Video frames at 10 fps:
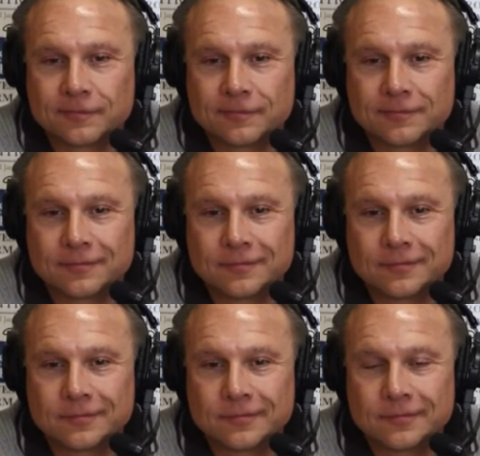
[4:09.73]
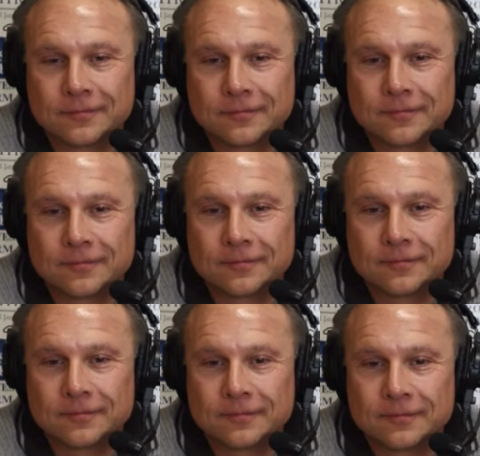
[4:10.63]

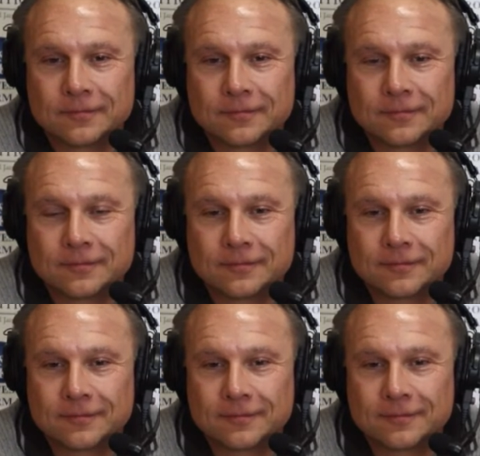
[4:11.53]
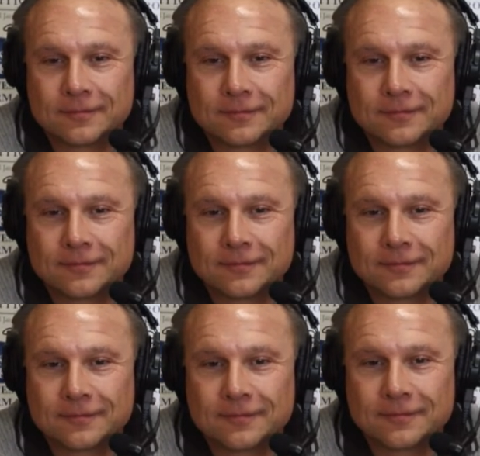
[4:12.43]

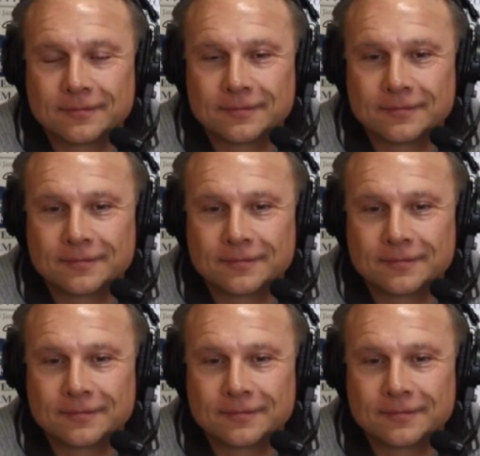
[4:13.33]
No words are spoken by the person on screen.